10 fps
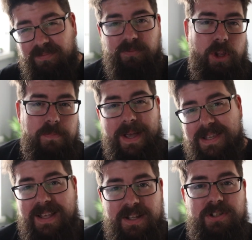not the
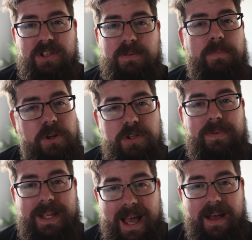best lens you could
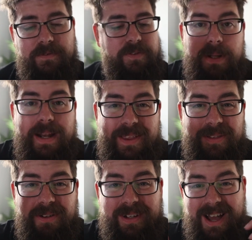possibly have. But then I
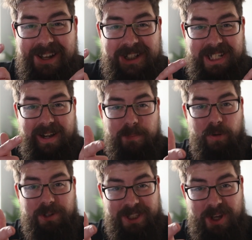thought, last year I
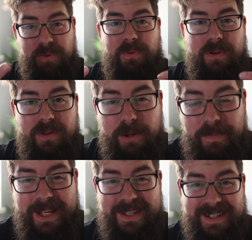bought you, the
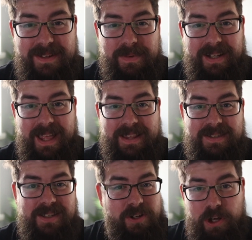big Sigma
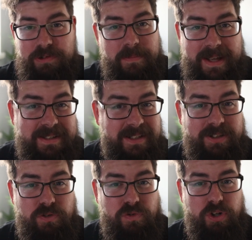lens that cost me about
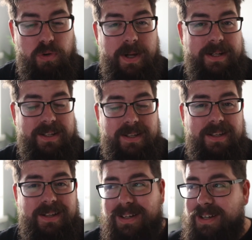six hundred quid.
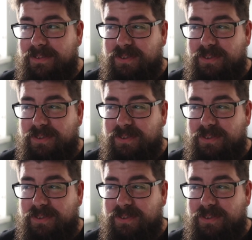And I